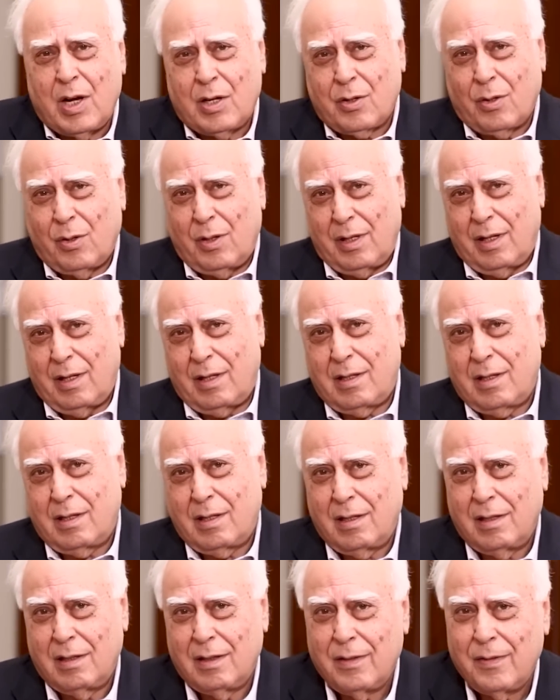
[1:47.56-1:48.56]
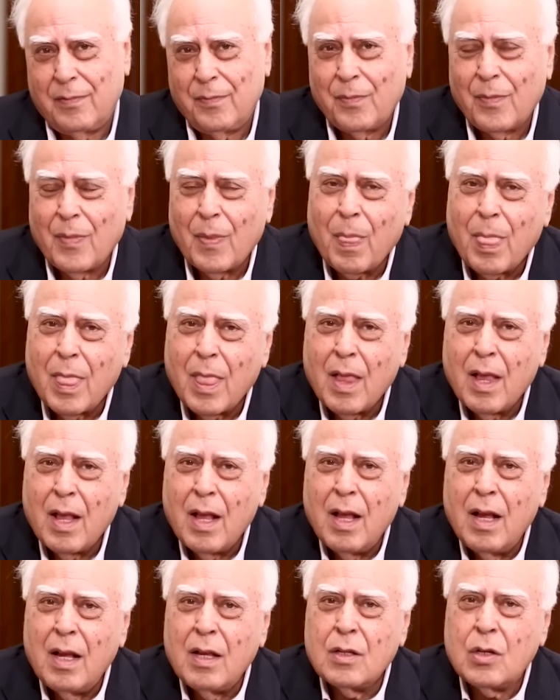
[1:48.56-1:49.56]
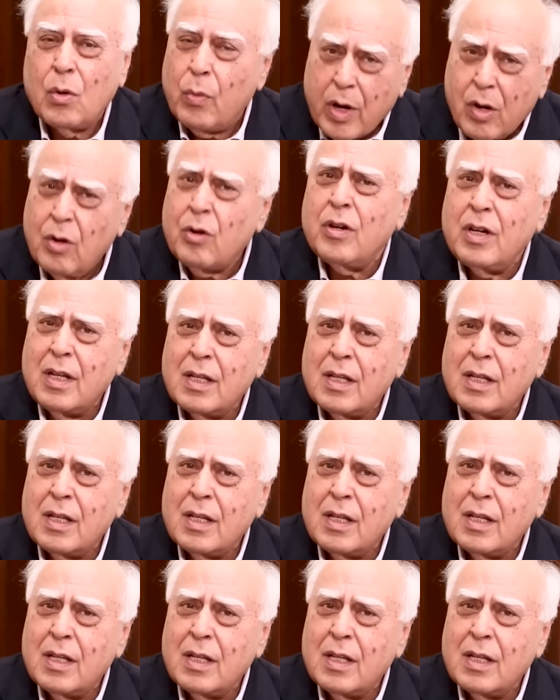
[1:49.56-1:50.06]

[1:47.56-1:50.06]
about all this. So we're going